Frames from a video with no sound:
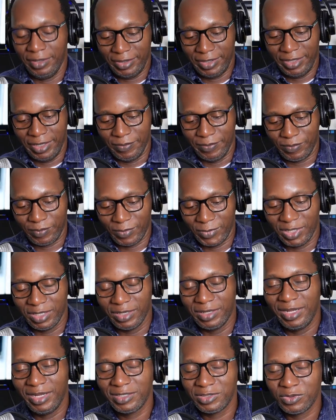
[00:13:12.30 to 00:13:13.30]
Okay.
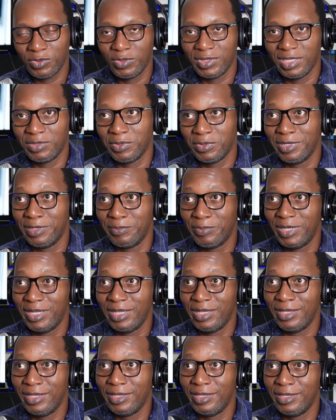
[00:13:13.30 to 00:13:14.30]
Next chord that we're going to
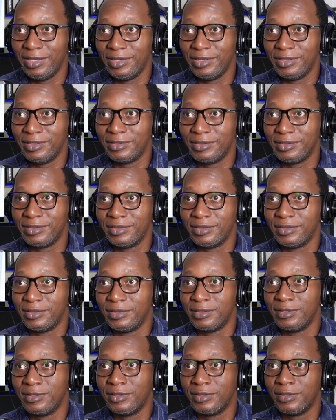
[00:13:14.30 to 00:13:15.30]
play is,
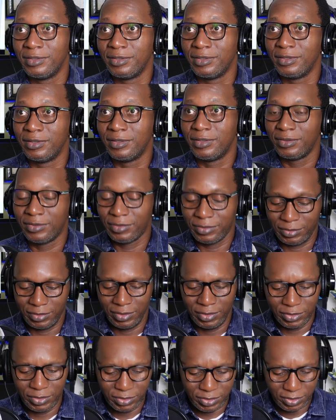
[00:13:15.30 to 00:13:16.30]

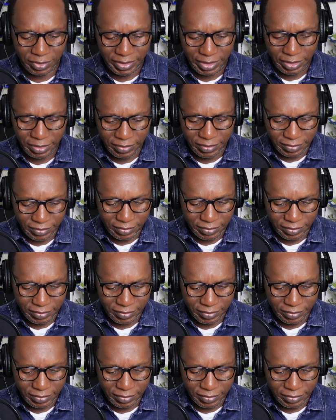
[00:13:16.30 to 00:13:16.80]
sorry.